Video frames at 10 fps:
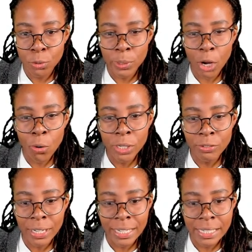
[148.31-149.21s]
we only
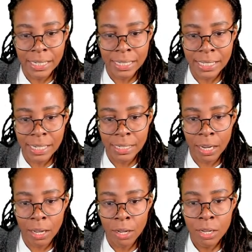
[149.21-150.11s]
really need to
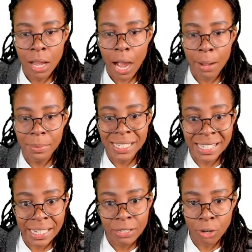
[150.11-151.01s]
consider
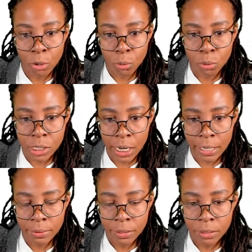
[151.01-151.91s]
zero order,